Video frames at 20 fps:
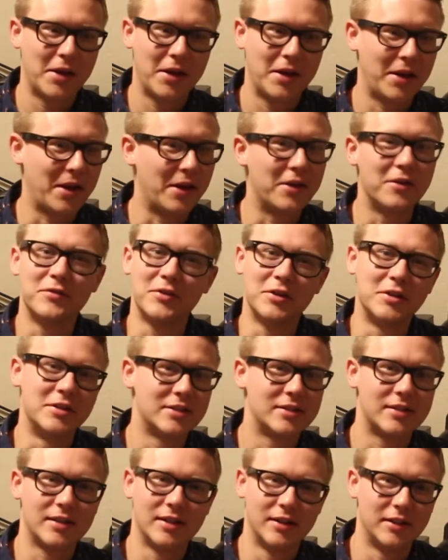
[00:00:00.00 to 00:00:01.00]
kind of
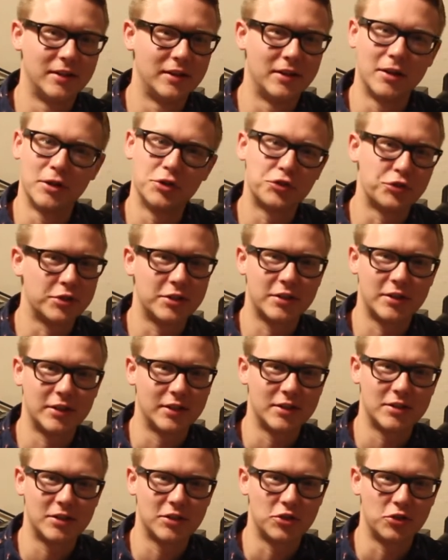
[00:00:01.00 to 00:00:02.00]
insane and
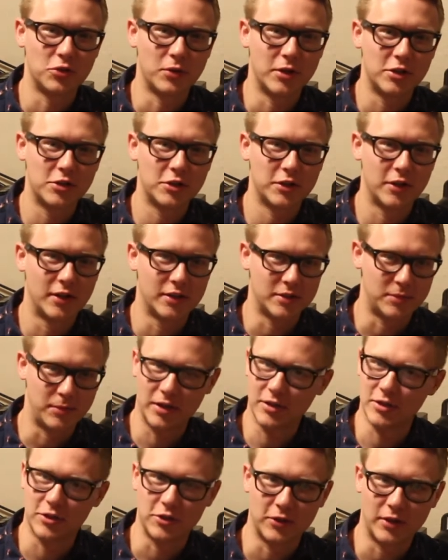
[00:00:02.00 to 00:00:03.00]
interesting situation as
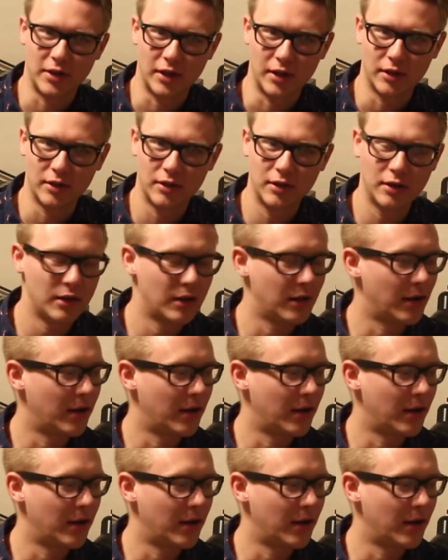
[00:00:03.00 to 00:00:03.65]
best you can.